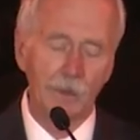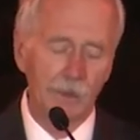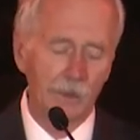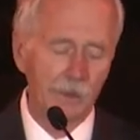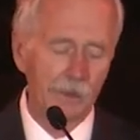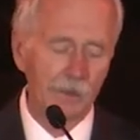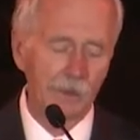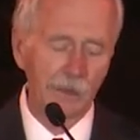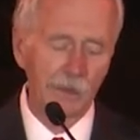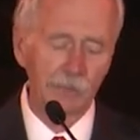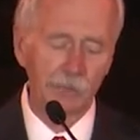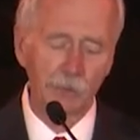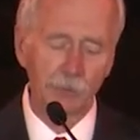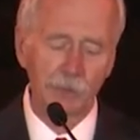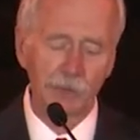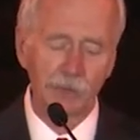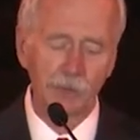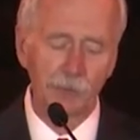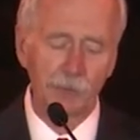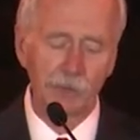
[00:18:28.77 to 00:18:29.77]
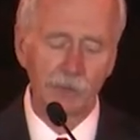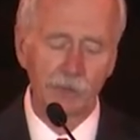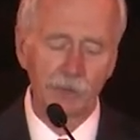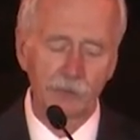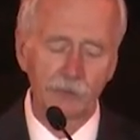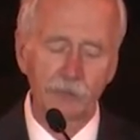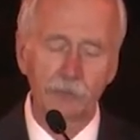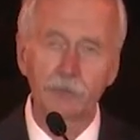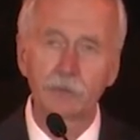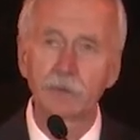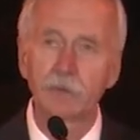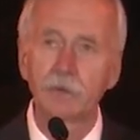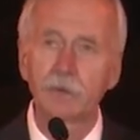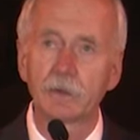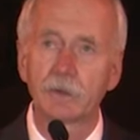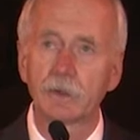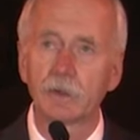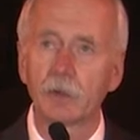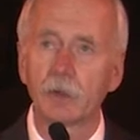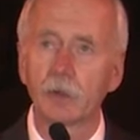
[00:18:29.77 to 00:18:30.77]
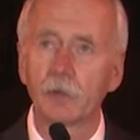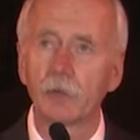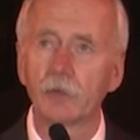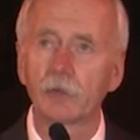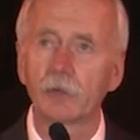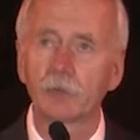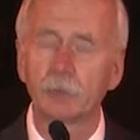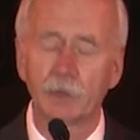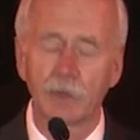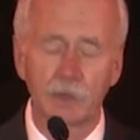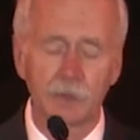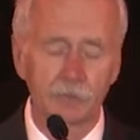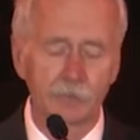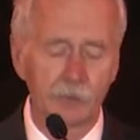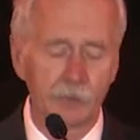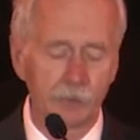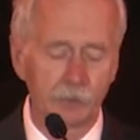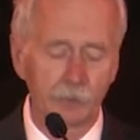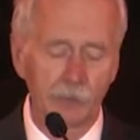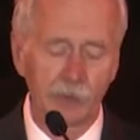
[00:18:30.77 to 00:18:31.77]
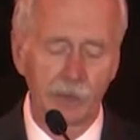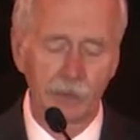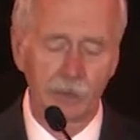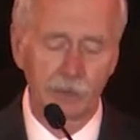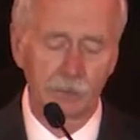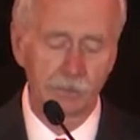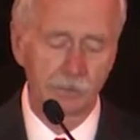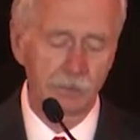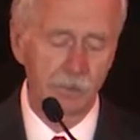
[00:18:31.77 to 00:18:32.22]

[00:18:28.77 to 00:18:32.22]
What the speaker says: I gave it my best, and others might have done better.